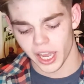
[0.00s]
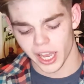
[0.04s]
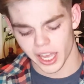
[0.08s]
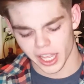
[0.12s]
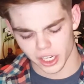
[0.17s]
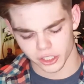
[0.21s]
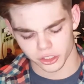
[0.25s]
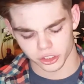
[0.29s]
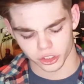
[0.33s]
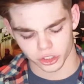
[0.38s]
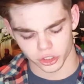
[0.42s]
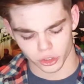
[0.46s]

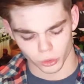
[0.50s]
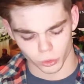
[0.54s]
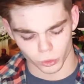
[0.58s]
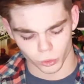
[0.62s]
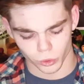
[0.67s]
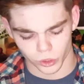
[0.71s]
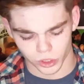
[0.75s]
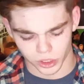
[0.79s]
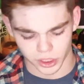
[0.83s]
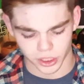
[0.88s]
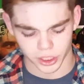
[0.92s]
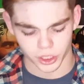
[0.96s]
and it's just a
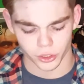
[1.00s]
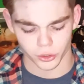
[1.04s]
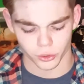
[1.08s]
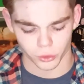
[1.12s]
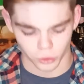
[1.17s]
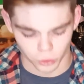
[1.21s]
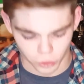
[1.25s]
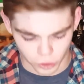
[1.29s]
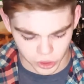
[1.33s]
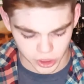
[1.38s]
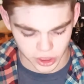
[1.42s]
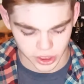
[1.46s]
really,
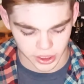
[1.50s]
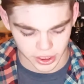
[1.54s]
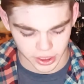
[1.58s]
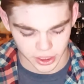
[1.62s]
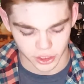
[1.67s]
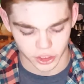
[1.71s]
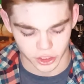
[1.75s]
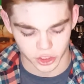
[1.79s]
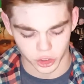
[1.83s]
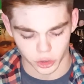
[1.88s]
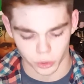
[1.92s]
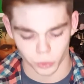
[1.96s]

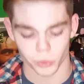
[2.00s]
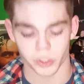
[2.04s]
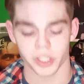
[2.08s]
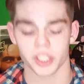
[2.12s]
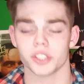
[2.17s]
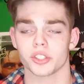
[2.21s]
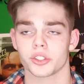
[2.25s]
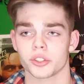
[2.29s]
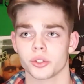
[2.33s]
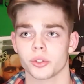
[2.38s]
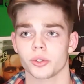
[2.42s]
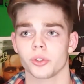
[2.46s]
really
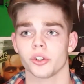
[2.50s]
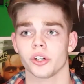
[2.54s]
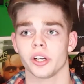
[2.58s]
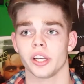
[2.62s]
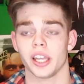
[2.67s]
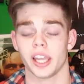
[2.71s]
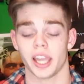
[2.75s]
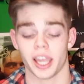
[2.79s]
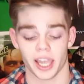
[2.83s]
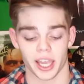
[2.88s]
sweet story.